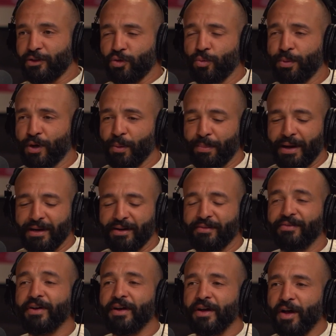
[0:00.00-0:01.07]
Super
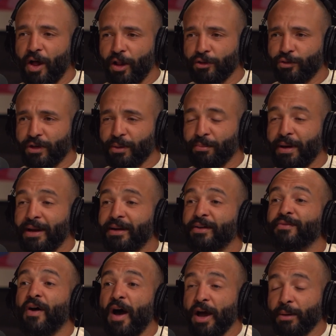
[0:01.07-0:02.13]
competitive, ultra
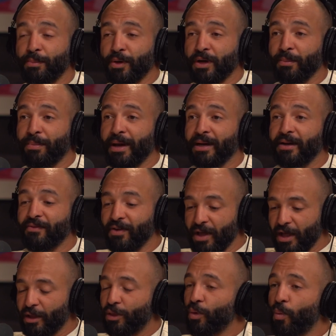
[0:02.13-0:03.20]
competitive, hyper competitive.
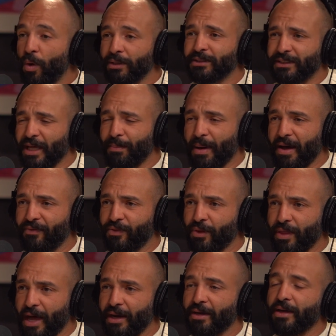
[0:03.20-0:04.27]
The one step after
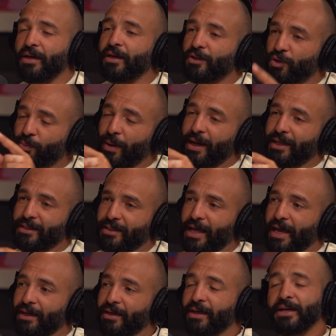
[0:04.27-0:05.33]
that, Dubai is
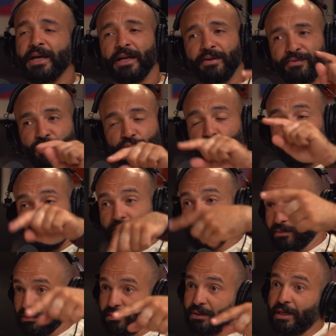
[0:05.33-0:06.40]
that. And if you don't
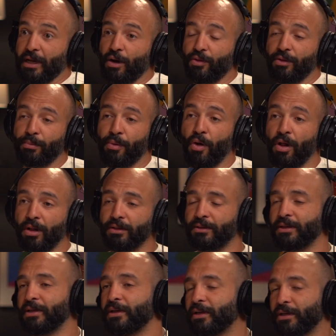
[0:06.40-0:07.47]
get on the ball,
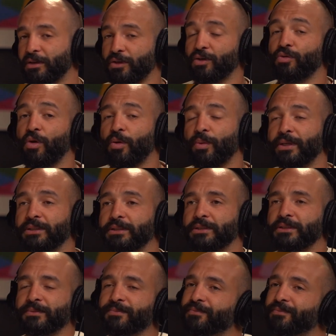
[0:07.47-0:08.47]
you're always